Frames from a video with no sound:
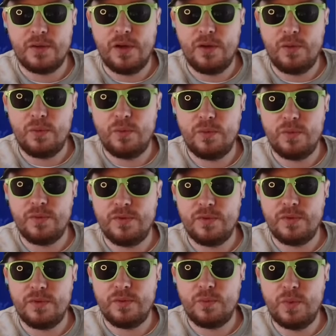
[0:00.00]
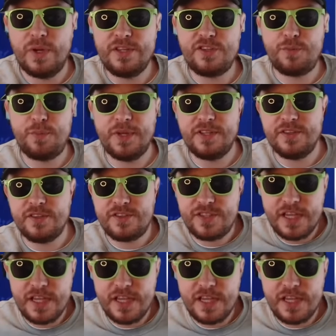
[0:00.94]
Oh, Win spins?